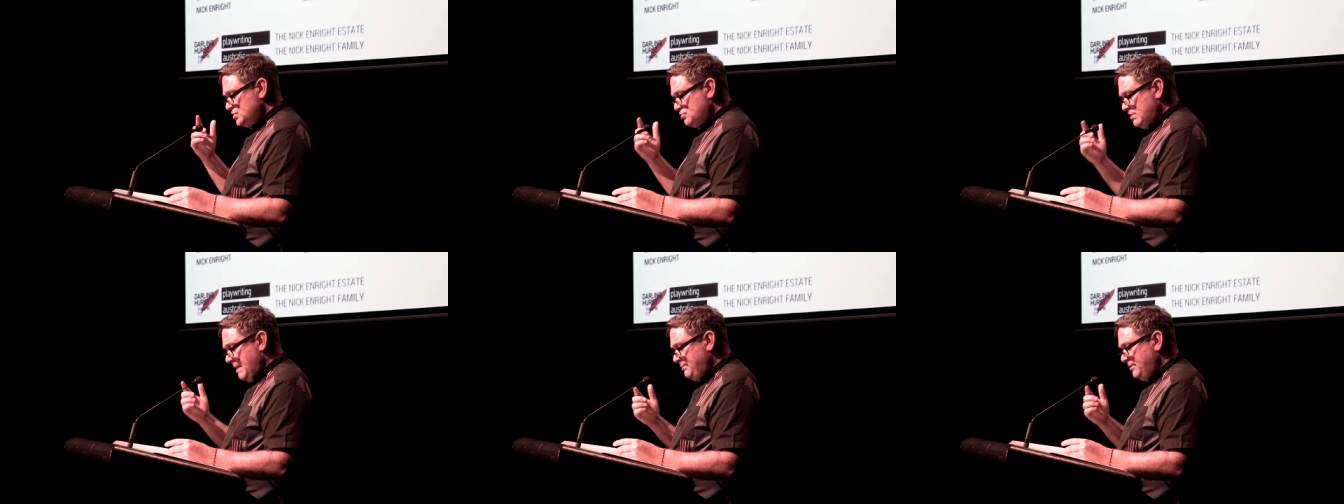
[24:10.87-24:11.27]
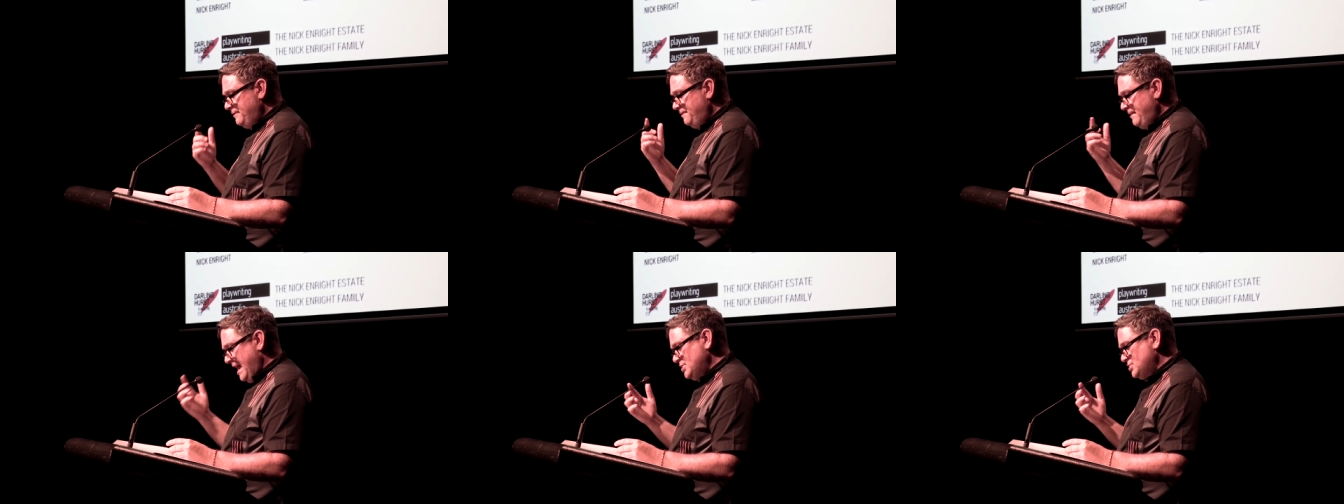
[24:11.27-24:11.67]
trap of
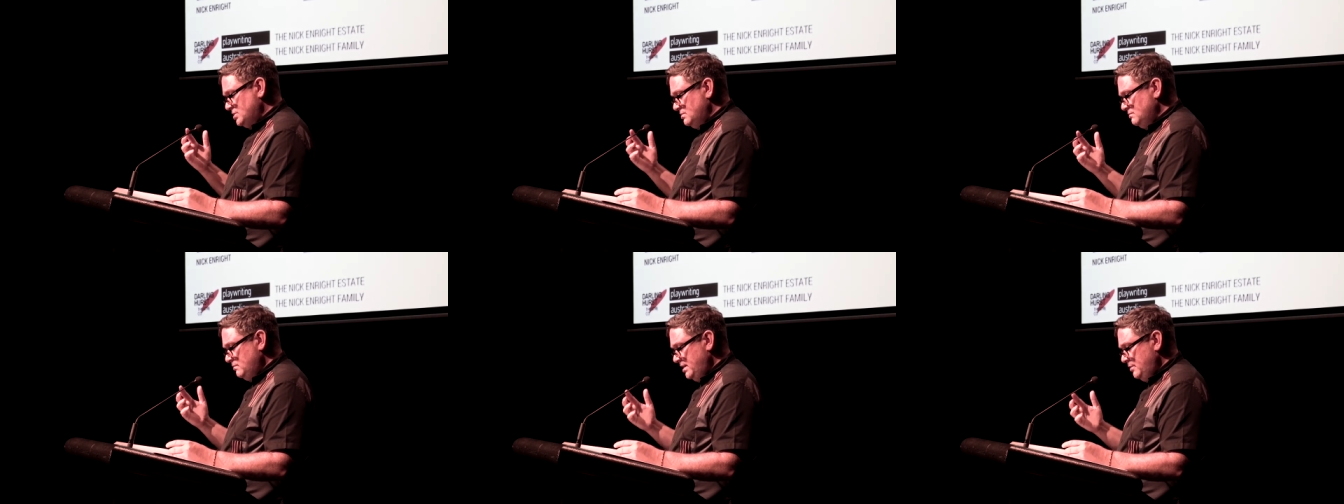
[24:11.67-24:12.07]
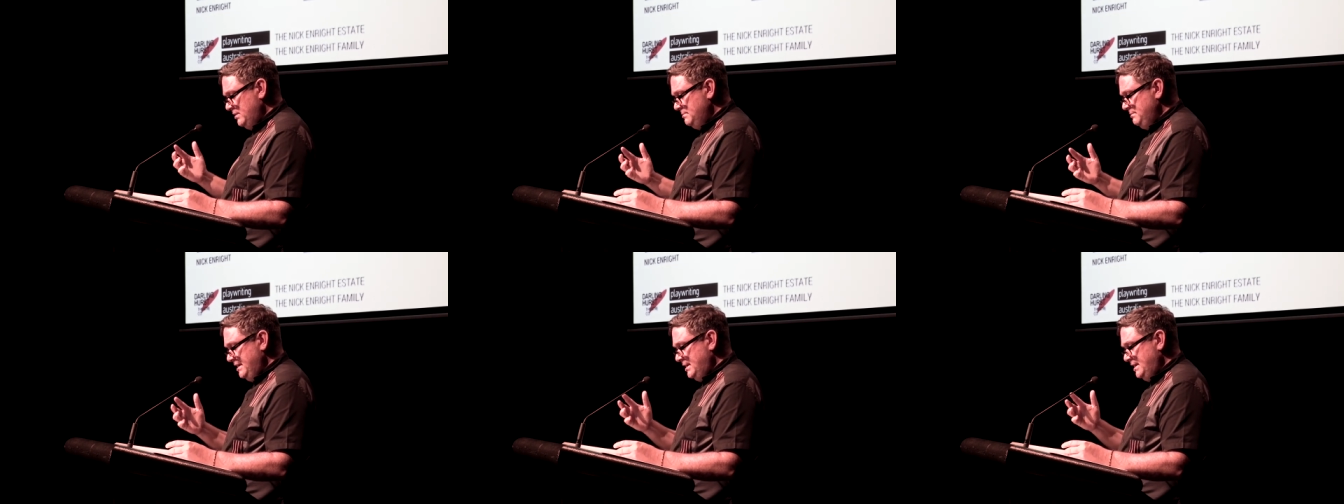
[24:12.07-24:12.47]
fashion where
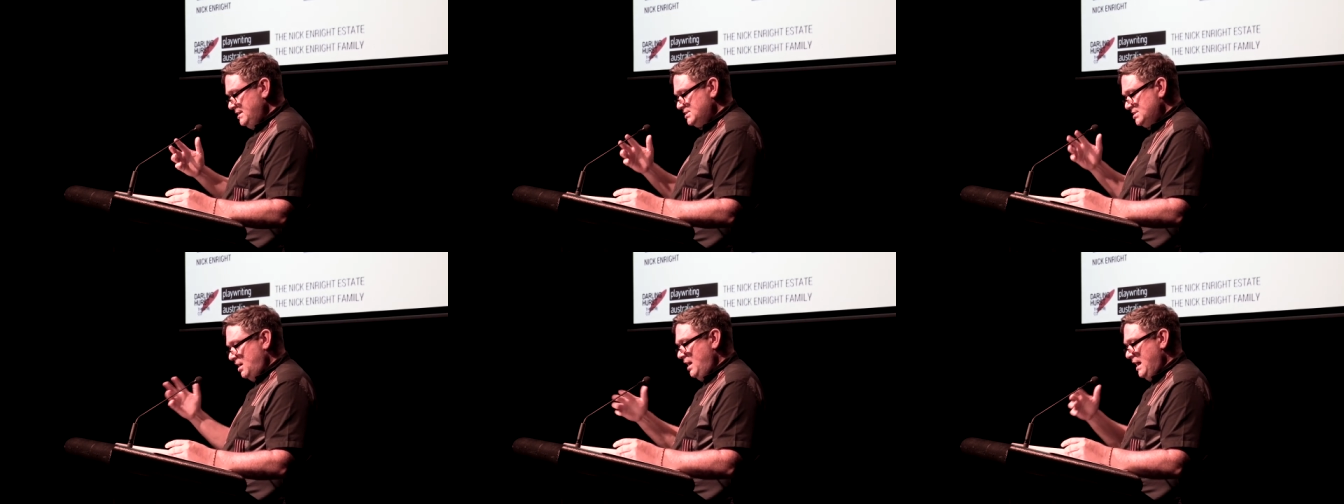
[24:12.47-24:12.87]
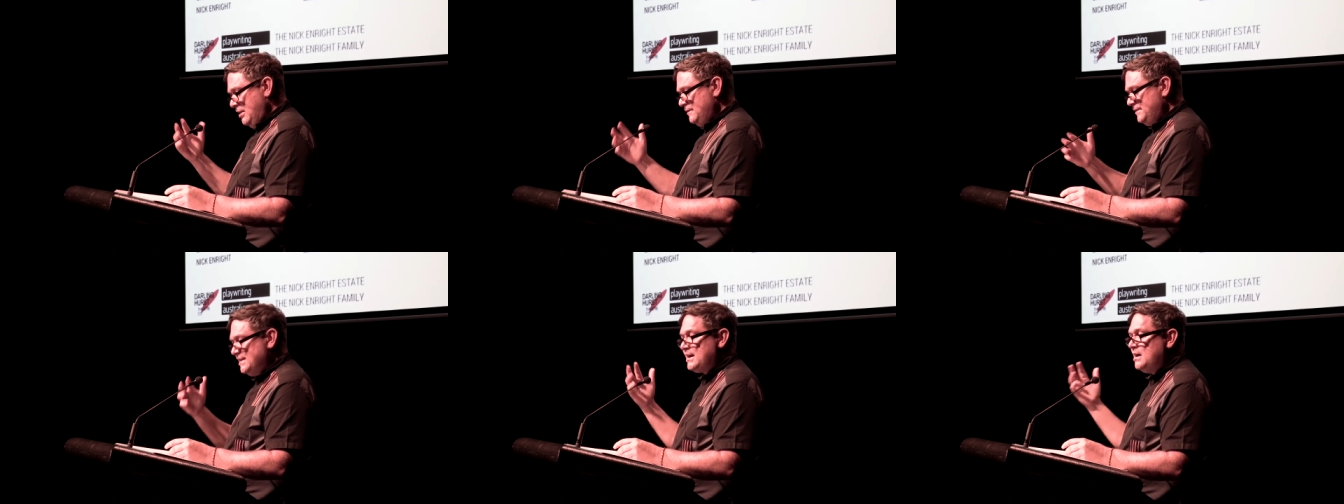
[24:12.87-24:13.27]
we merely
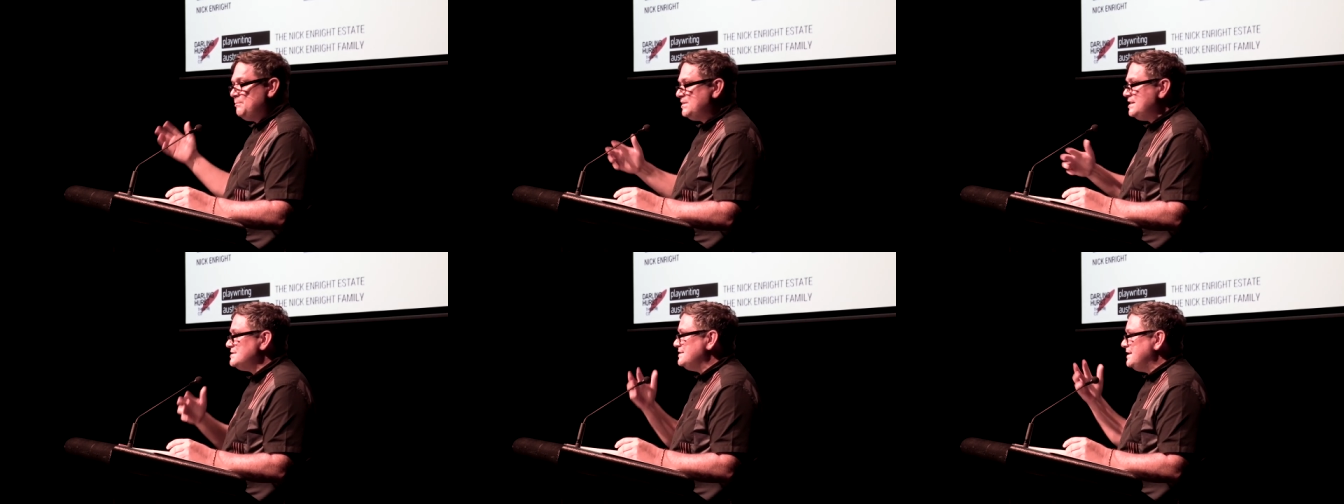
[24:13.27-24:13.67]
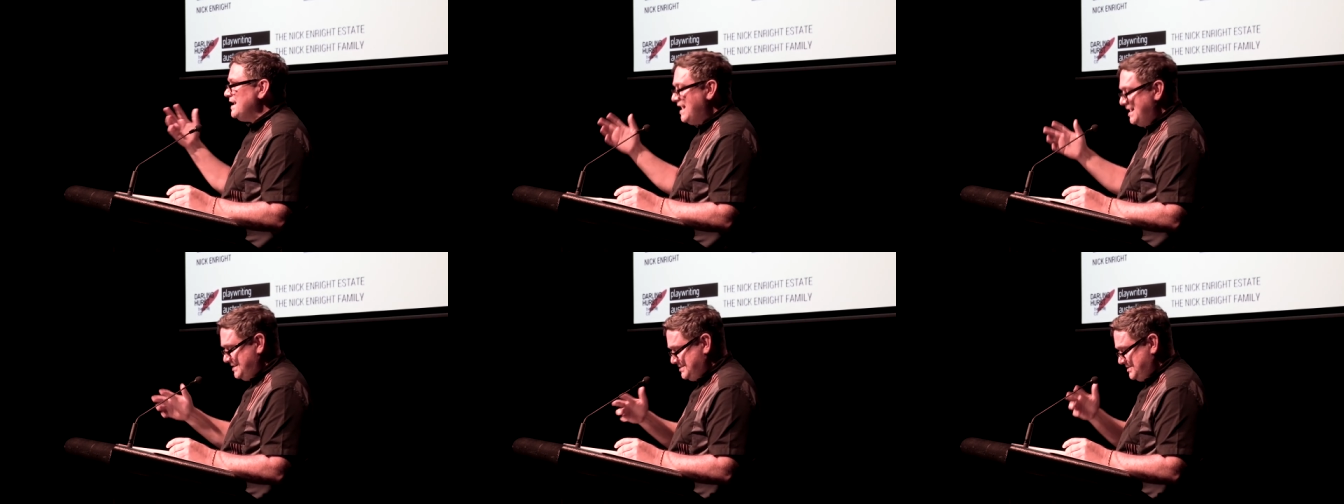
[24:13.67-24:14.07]
tire of the companies and the
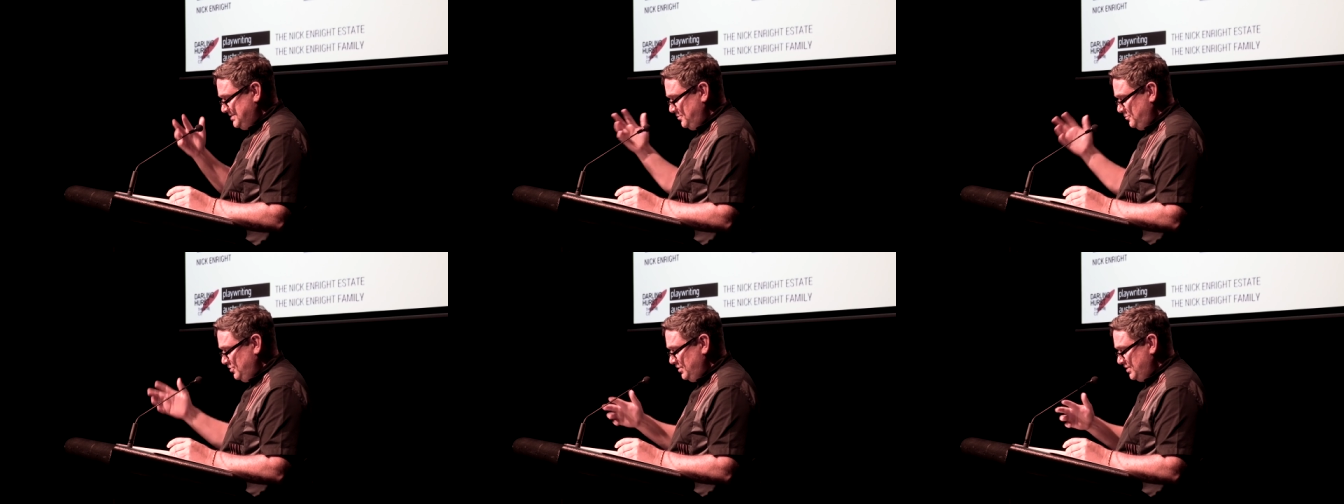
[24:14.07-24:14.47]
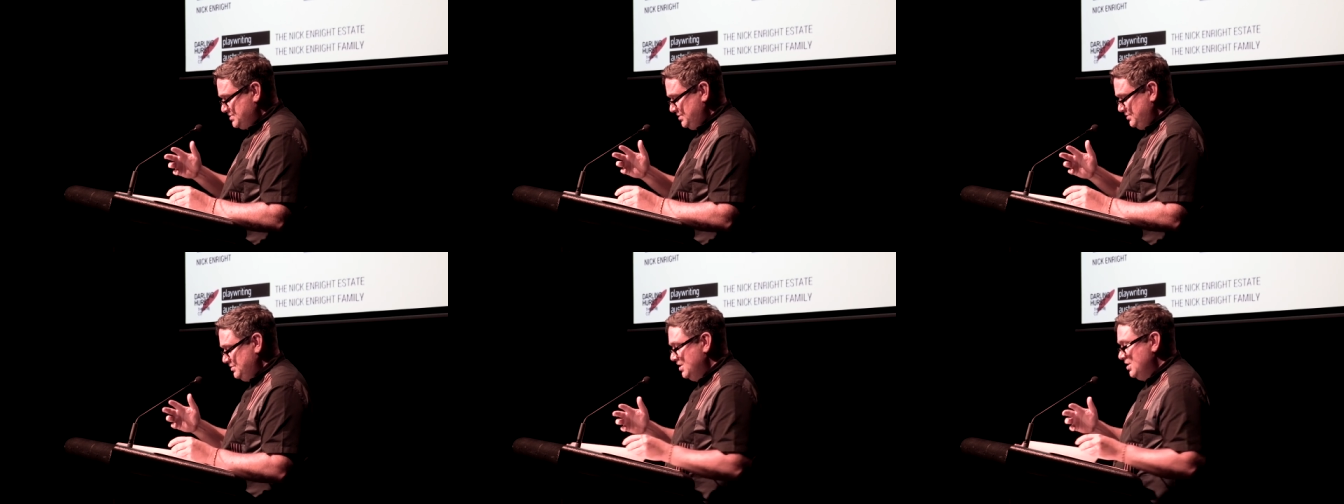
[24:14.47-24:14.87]
artists and the
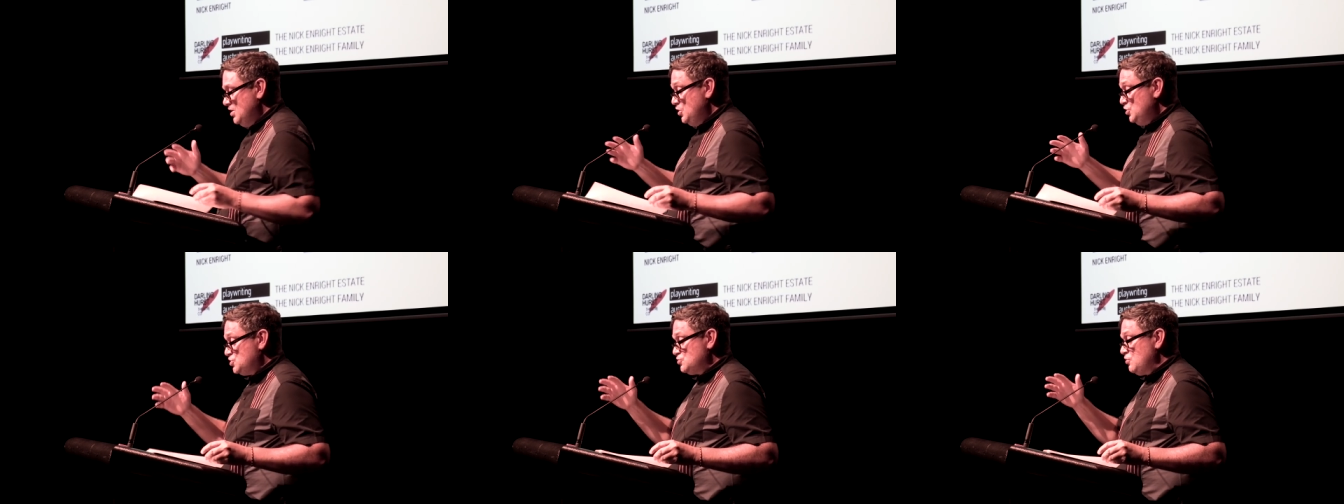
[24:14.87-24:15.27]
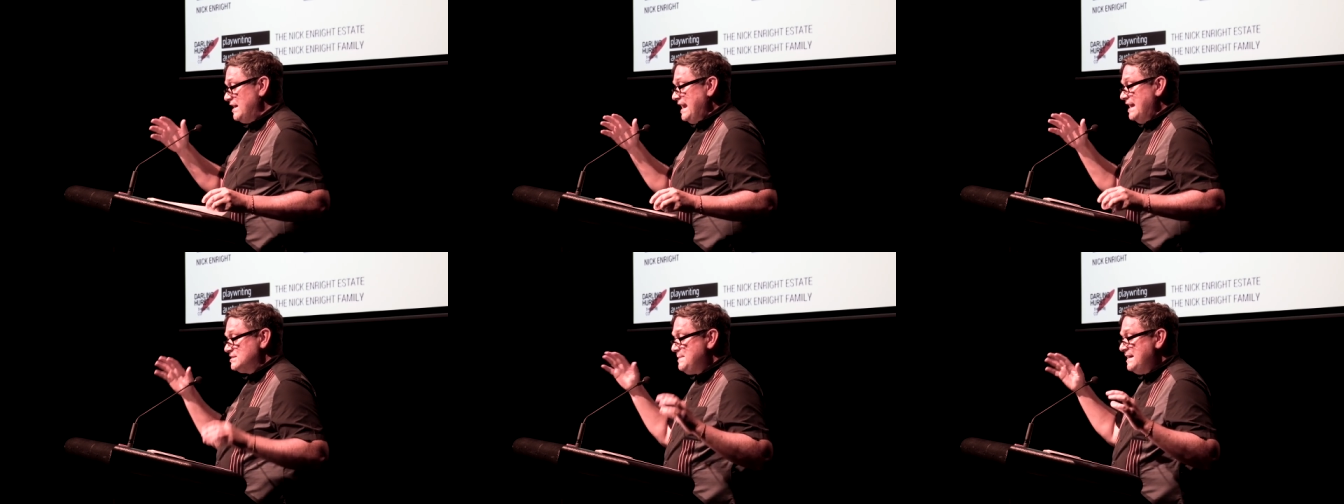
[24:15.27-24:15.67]
works who, who
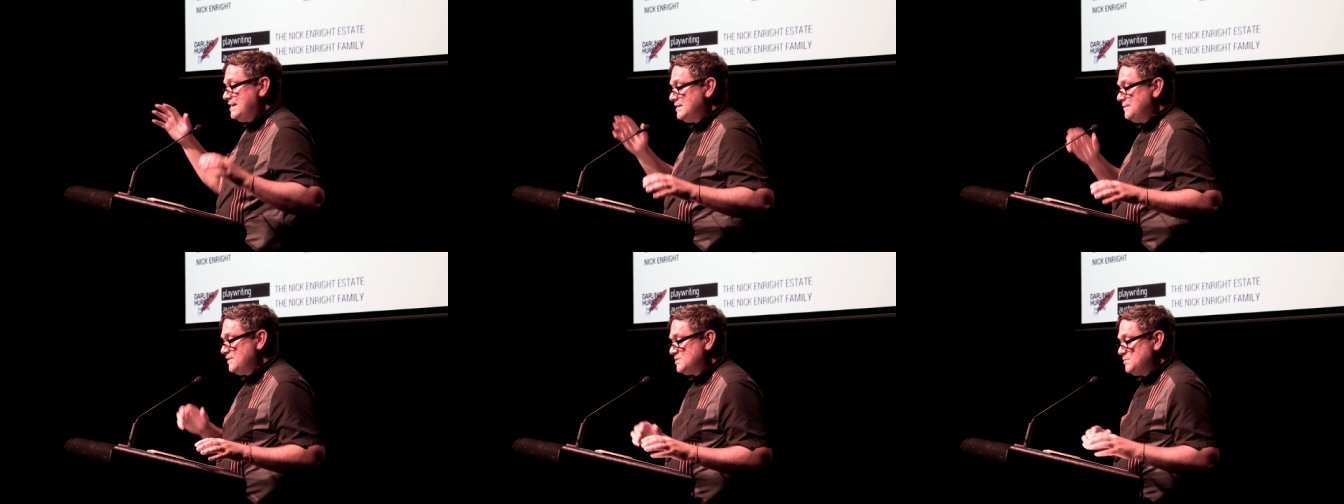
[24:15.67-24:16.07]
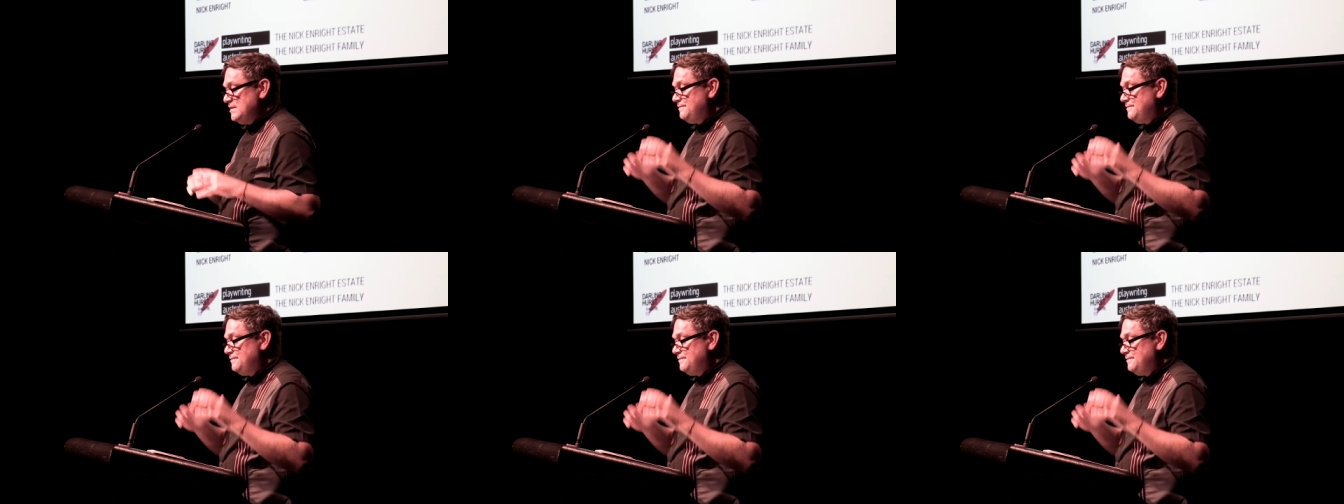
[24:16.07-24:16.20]
strike out to make a difference.